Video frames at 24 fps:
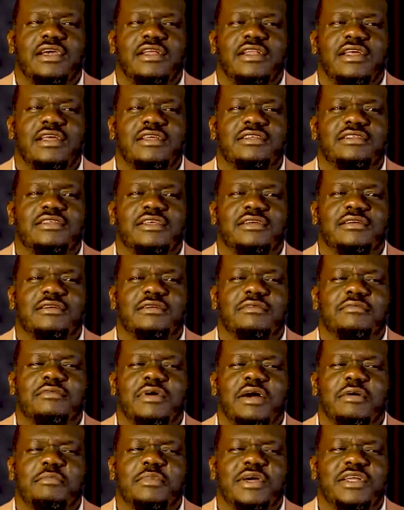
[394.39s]
then he said,
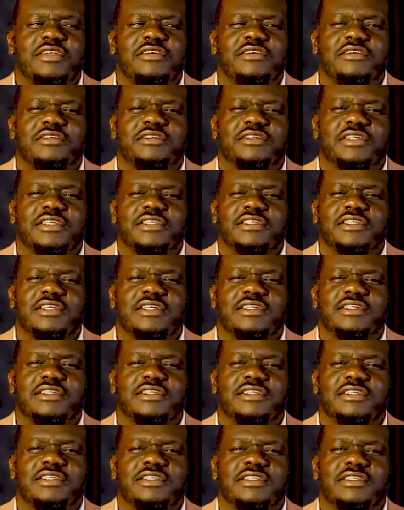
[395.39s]
Why am I not interested
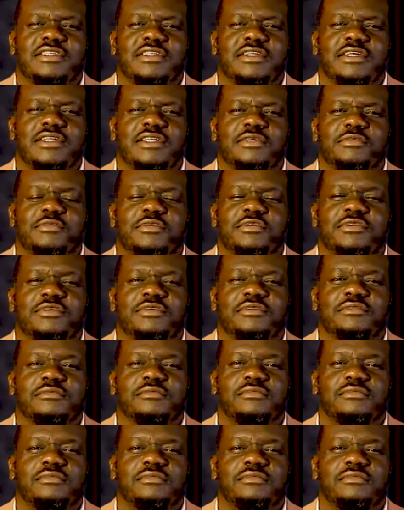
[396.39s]
in this thing anymore?